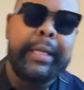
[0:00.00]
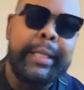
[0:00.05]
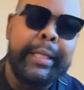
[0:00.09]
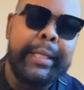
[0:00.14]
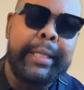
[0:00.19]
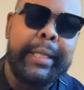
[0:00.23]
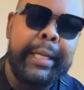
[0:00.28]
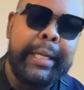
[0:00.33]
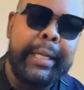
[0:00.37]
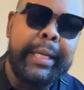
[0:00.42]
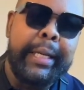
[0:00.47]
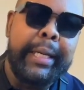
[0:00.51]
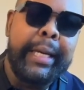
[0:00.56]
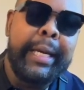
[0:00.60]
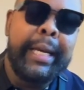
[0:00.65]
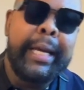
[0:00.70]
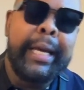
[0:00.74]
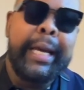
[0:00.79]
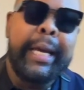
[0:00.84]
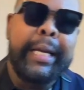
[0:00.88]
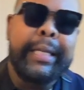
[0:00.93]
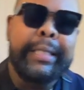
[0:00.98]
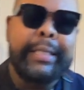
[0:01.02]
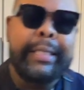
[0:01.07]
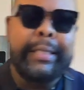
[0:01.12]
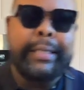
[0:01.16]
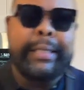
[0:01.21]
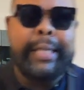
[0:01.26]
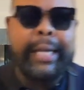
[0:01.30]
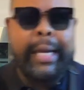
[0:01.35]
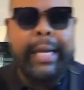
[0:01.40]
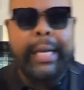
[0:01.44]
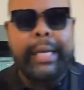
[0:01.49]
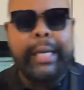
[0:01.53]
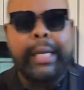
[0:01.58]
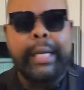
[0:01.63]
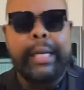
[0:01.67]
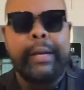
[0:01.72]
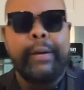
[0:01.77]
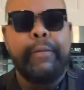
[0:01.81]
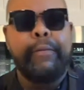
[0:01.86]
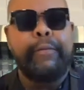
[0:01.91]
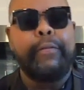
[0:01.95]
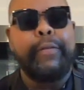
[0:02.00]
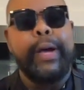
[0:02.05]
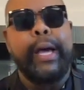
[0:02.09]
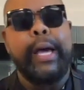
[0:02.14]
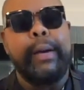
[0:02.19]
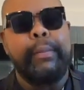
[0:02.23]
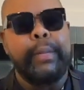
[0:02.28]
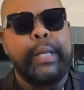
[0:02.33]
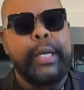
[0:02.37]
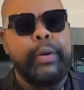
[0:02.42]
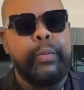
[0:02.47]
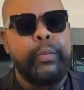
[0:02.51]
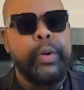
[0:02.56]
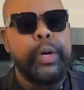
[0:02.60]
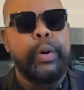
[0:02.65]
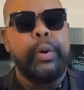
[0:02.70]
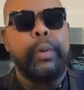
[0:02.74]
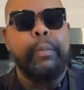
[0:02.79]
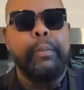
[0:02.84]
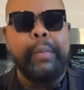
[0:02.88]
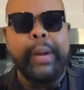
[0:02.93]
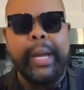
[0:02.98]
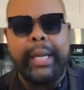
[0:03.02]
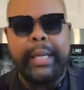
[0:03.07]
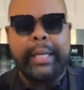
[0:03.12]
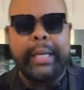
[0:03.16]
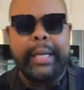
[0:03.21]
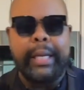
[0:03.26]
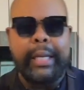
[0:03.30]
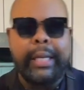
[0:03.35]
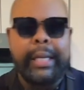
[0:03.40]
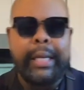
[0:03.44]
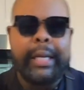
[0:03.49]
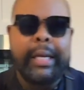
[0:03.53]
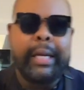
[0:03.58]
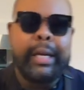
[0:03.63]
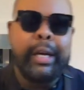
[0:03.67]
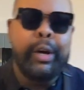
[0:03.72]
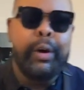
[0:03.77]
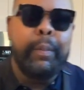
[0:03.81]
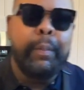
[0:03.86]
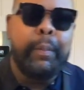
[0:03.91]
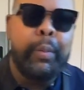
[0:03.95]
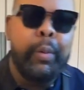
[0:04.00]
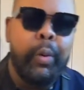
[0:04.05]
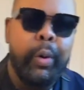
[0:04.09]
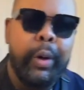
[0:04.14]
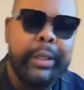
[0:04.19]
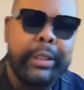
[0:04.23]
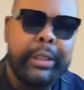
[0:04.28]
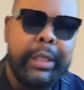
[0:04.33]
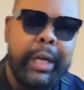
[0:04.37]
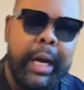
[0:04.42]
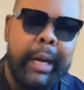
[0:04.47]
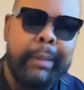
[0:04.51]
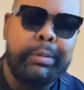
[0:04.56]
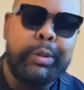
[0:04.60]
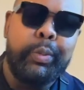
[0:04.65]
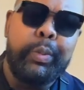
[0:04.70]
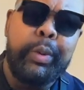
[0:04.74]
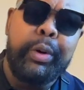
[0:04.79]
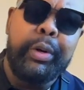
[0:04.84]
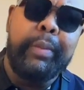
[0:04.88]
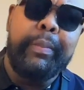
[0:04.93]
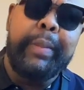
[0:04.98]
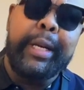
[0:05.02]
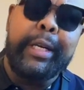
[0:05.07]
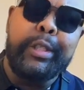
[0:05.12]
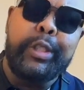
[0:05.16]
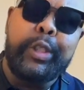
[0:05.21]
and D. And today, family, we are making pork chops. We're gonna make a